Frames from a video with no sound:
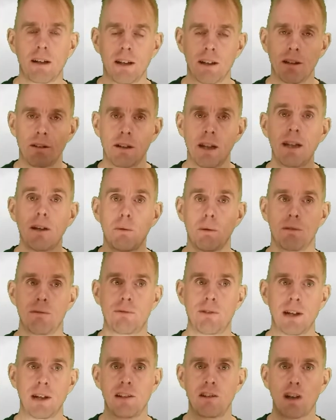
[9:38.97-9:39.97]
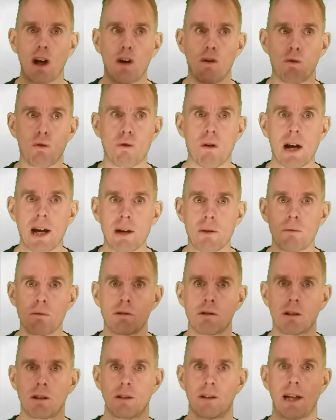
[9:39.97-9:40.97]
in the liquid phase
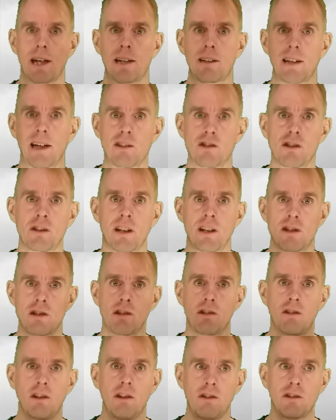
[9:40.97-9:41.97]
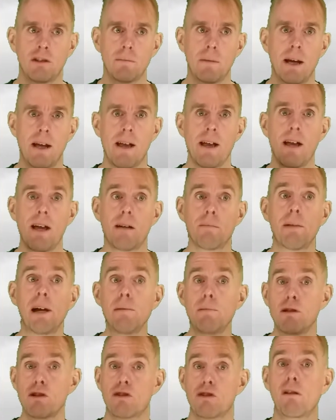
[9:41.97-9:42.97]
around that agitation system
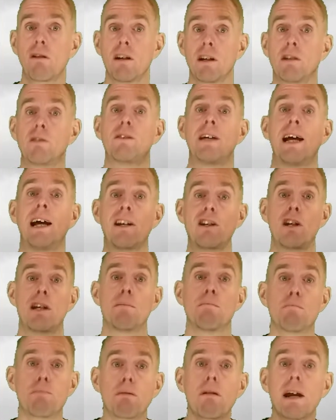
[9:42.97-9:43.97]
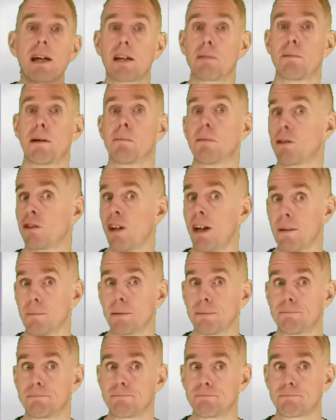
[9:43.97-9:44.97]
may be strong enough to actually break bubbles
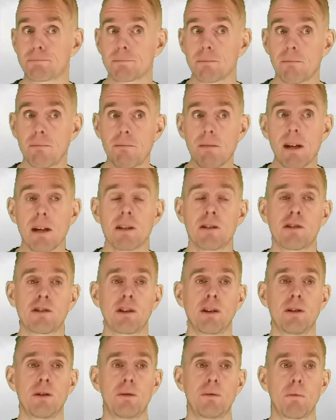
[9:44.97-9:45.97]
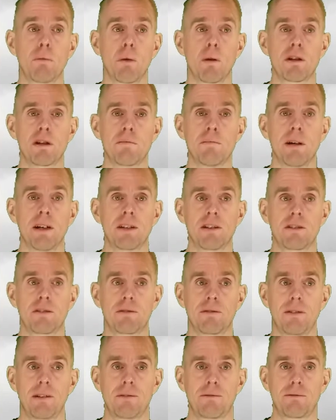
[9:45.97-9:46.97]
up. And so what you
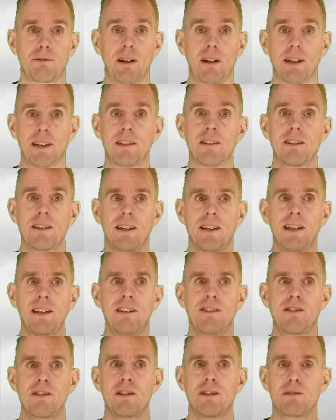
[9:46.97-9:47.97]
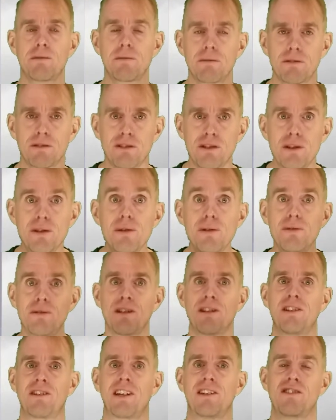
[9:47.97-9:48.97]
might find is that due
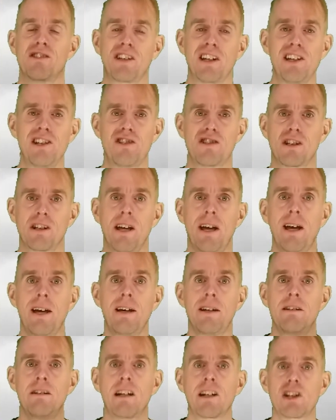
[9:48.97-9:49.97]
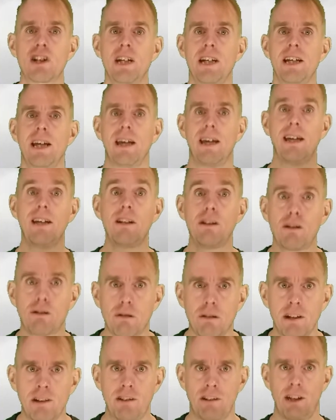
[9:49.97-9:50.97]
to this agitation, you're actually
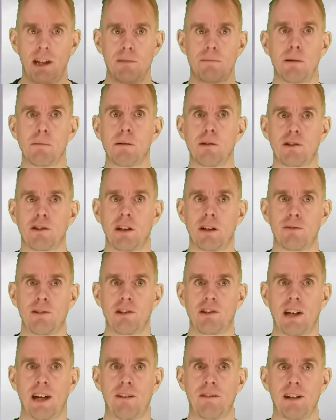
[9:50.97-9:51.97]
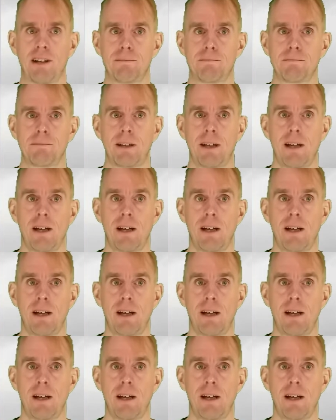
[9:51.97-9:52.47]
increasing your bubble surface area.